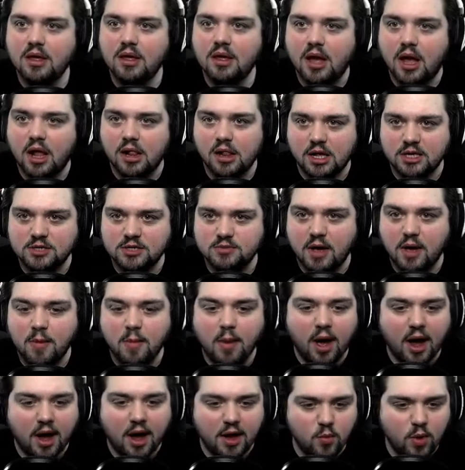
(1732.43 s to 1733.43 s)
I lost my
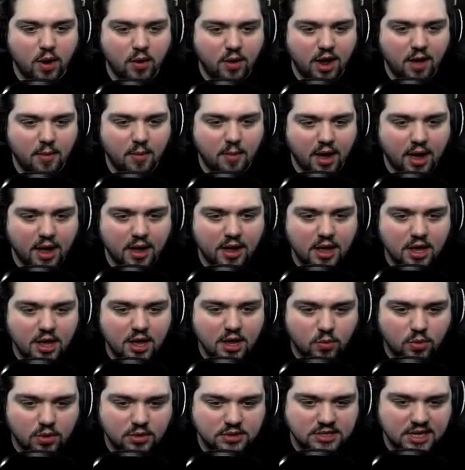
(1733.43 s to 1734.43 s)
mind. Where am I?
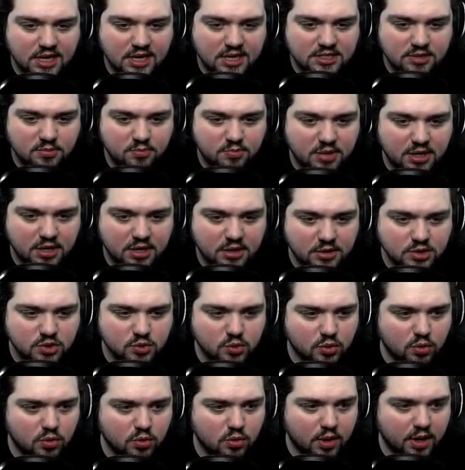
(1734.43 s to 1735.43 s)
Well, take some pills
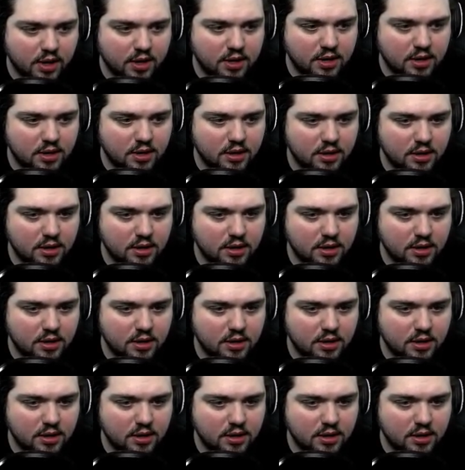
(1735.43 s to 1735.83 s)
real quick.